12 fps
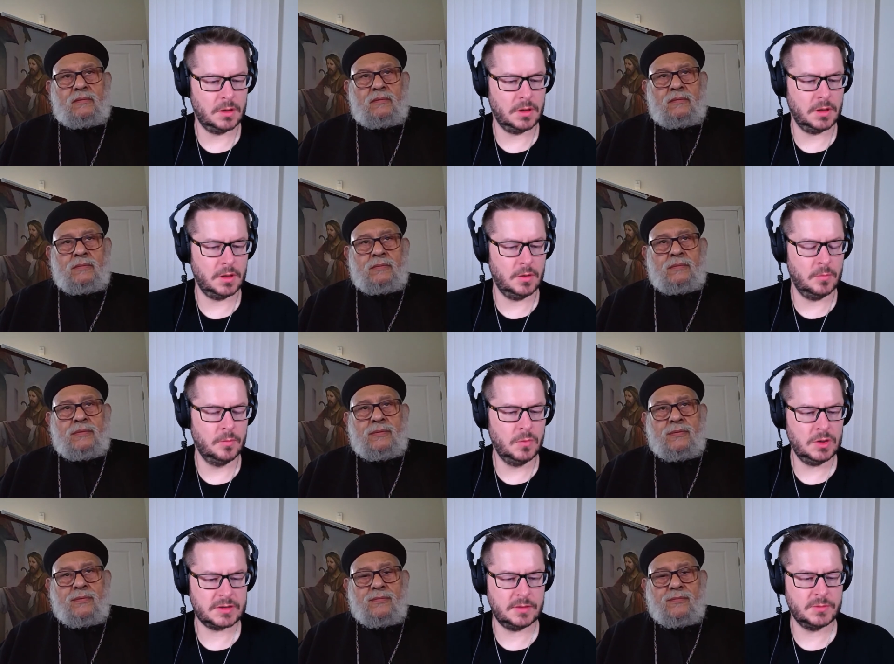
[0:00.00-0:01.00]

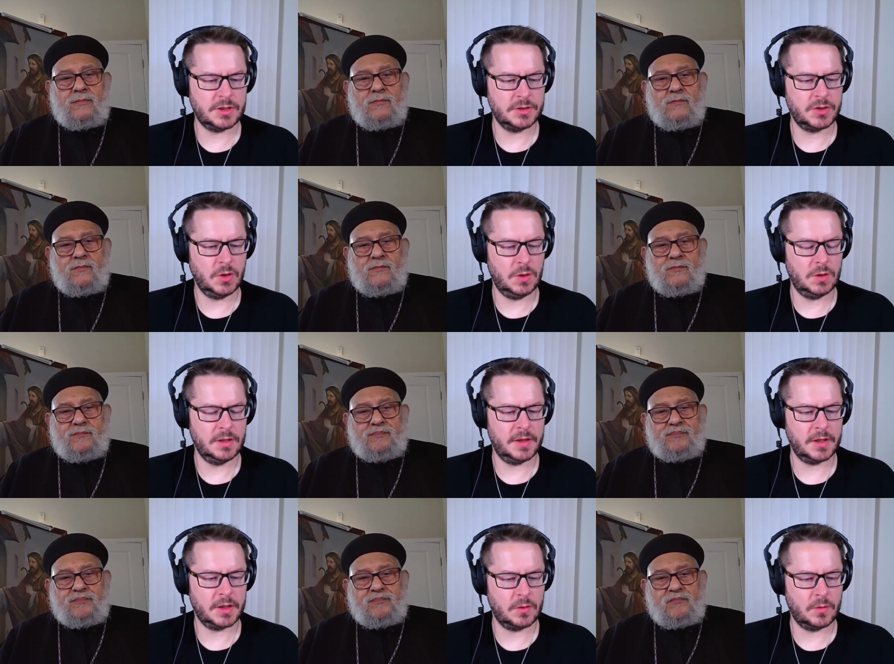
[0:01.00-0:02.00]
Speaker 1: Muslims are told that the
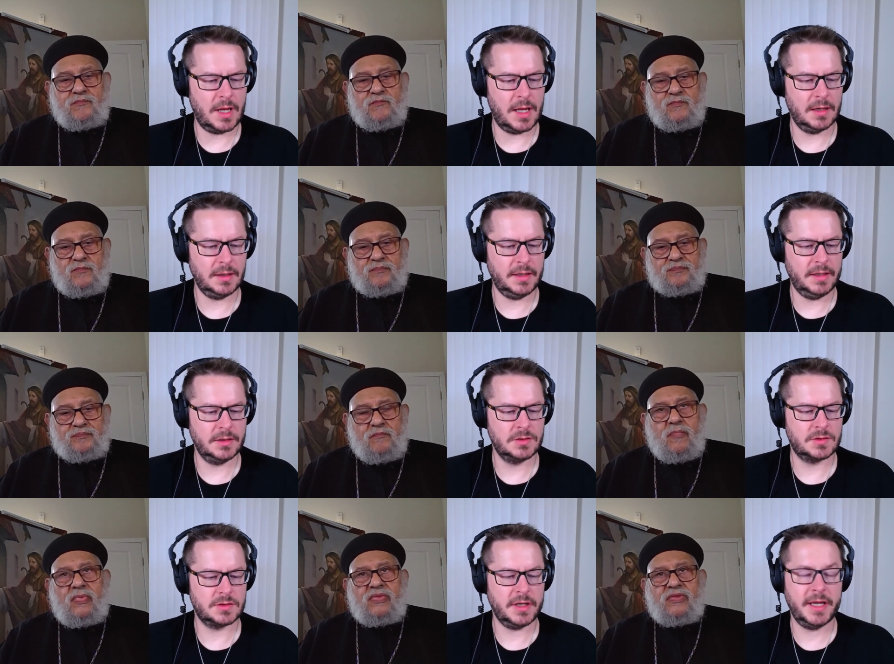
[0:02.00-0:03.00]
Quran
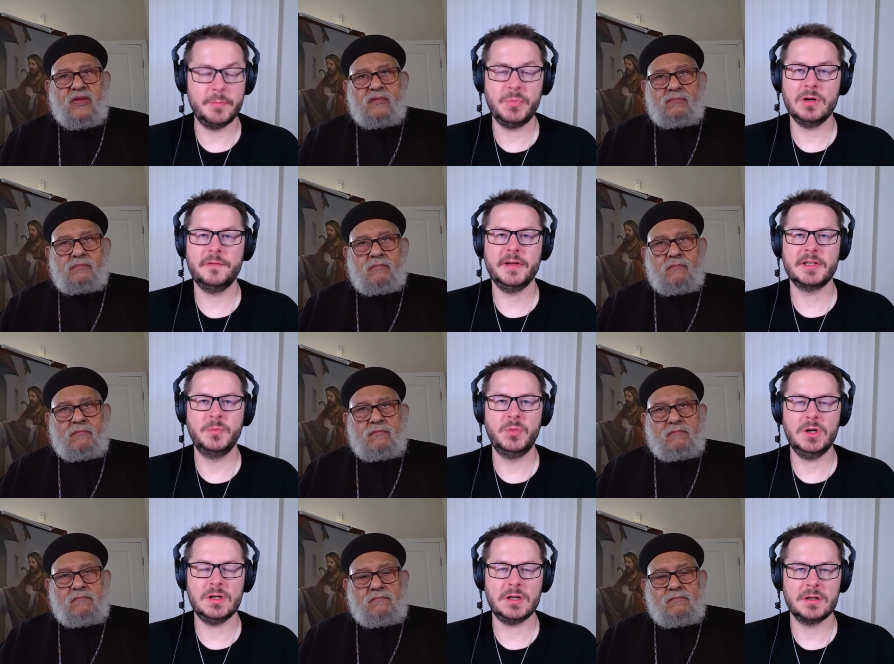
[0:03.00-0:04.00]
is a perfect
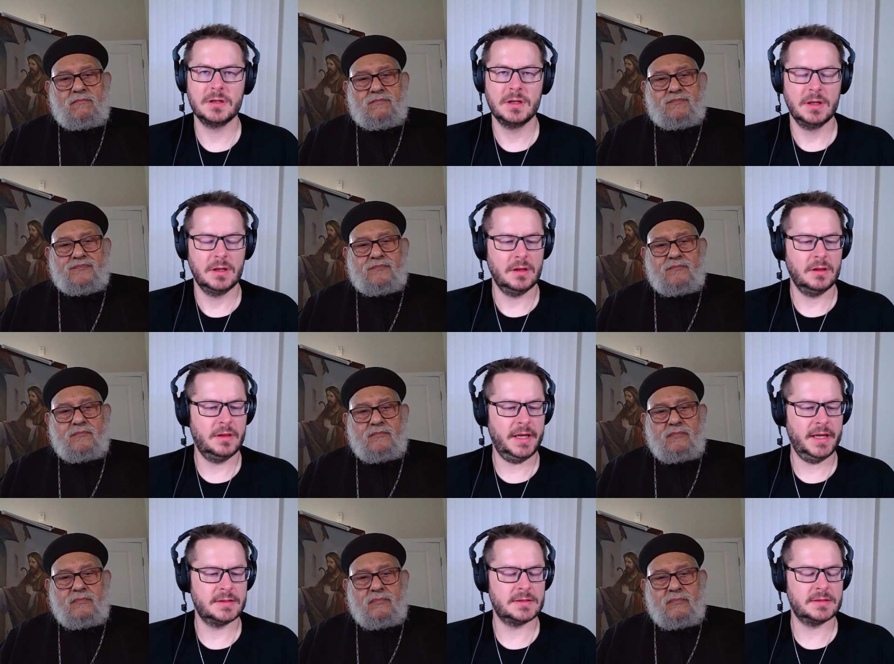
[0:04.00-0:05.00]
book,
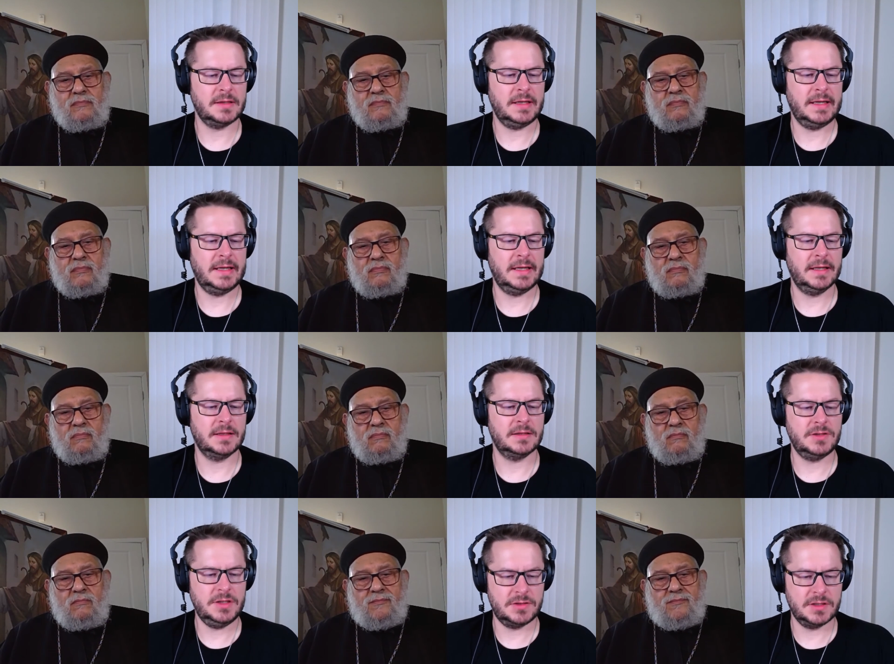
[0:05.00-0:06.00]
that uh, the
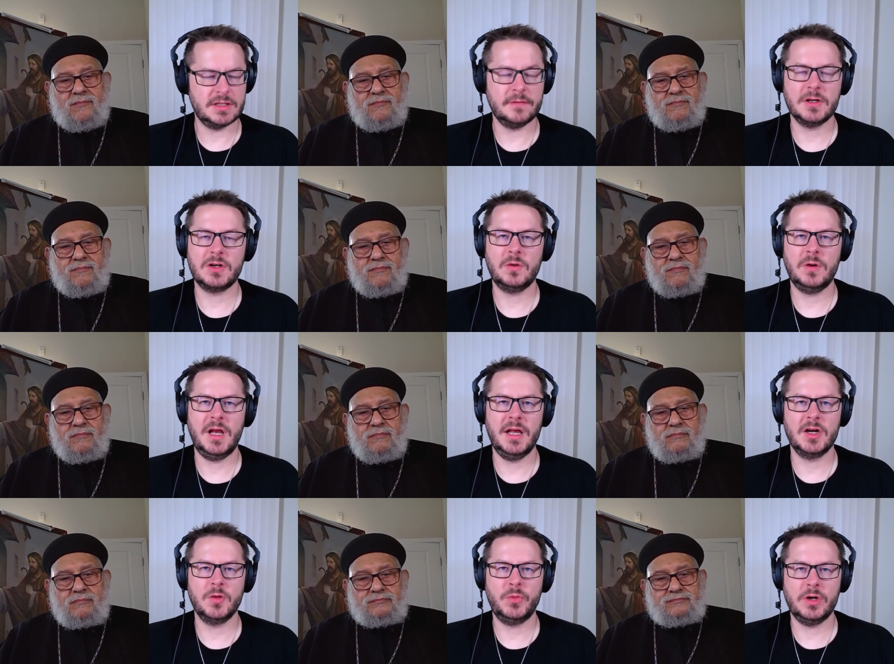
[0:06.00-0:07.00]
teachings of the Quran
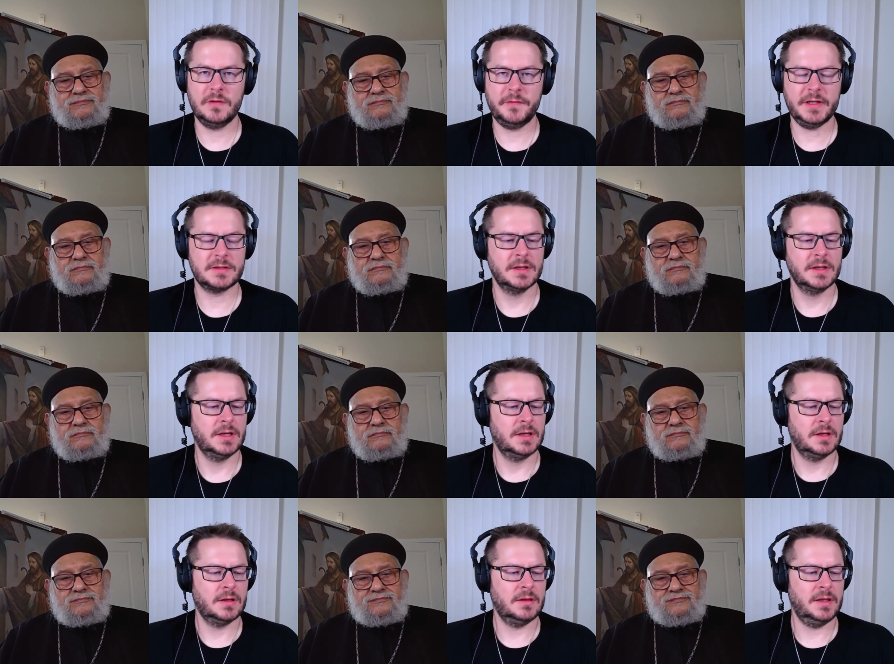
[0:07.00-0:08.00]
are perfect,
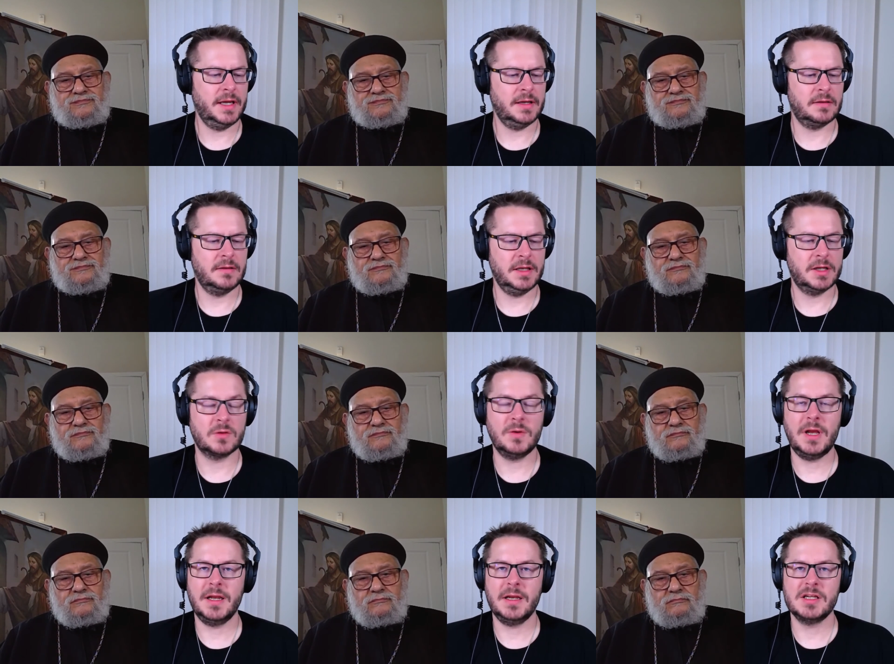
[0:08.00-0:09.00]
that the
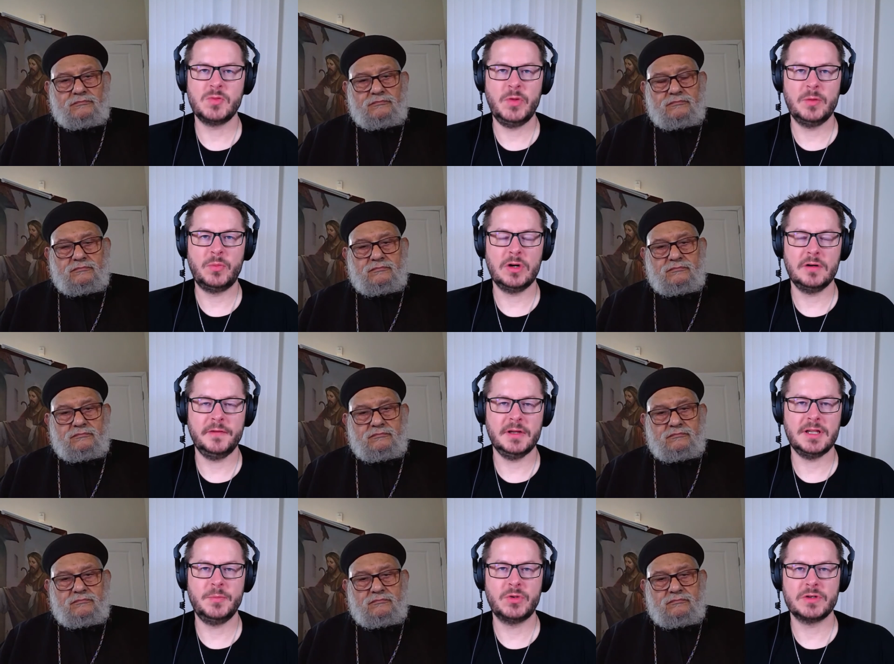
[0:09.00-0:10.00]
Quran has been perfectly
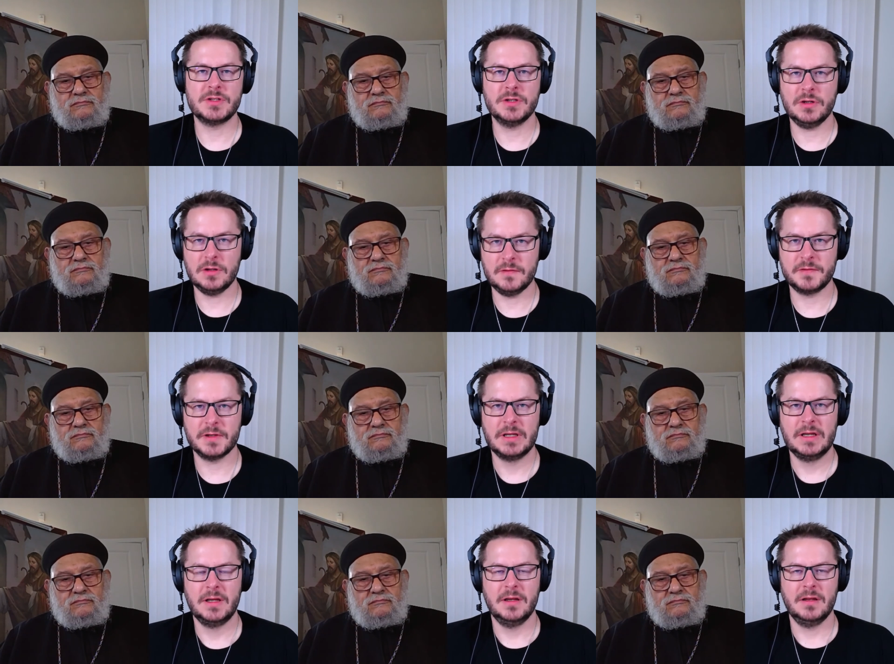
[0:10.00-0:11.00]
preserved,
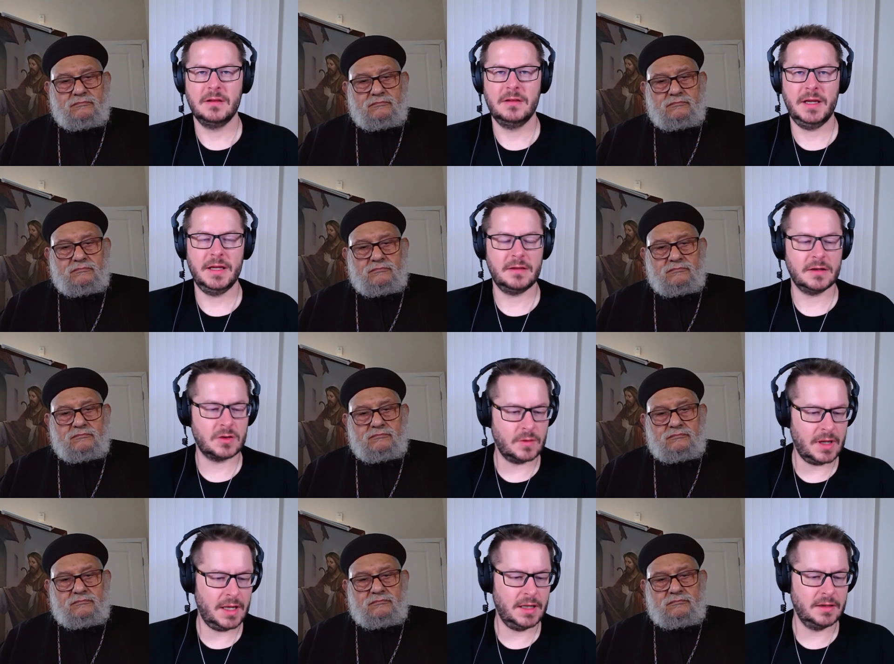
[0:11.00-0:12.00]
that the
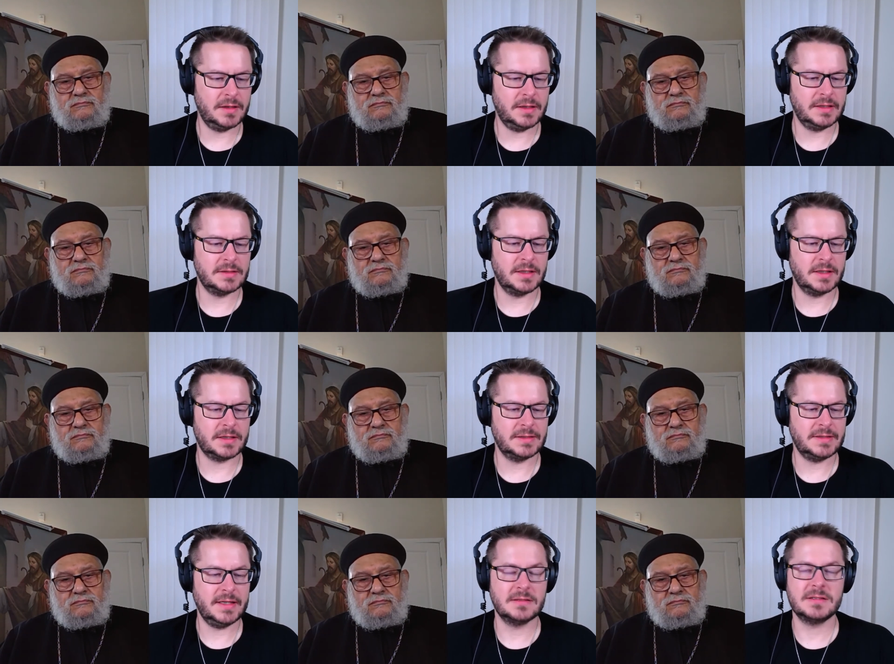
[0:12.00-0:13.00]
Quran uh,
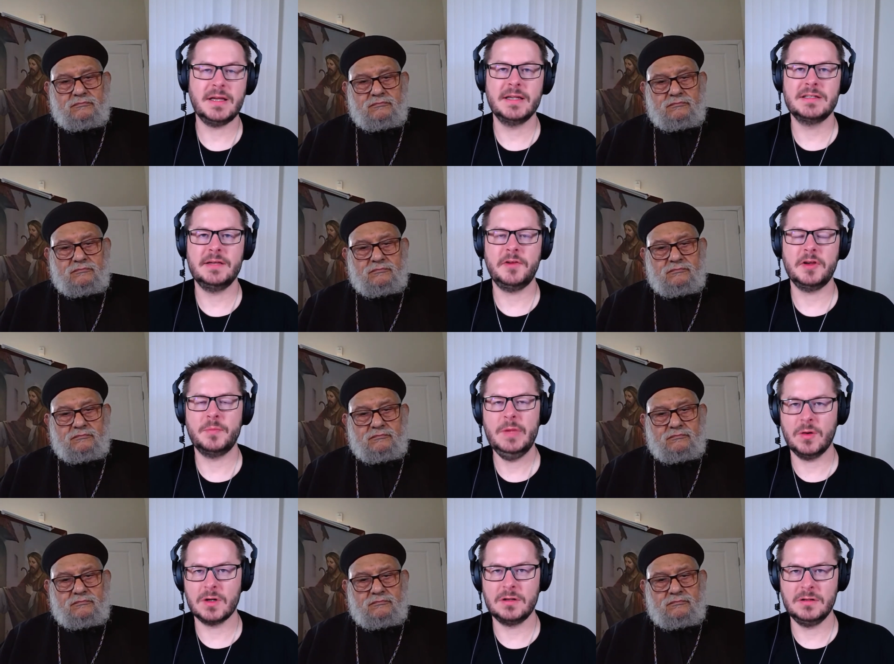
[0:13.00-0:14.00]
contains scientific
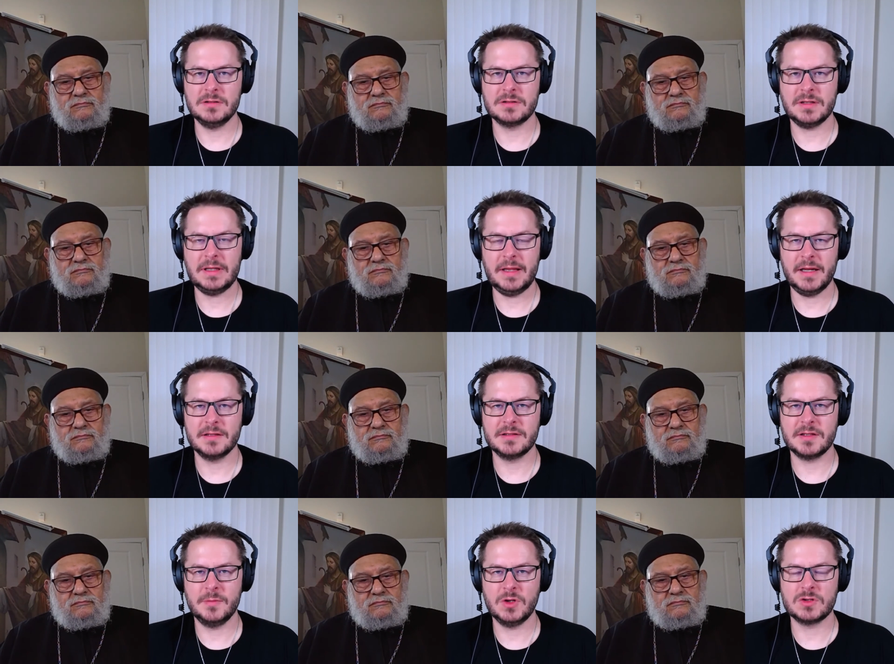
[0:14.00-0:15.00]
miracles, that it's
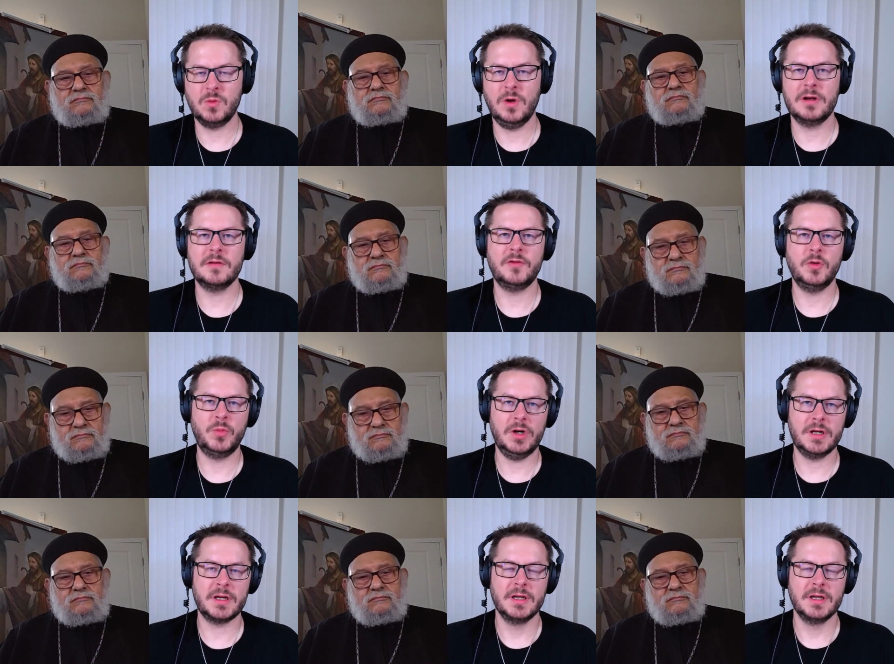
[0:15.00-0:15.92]
the most wonderful book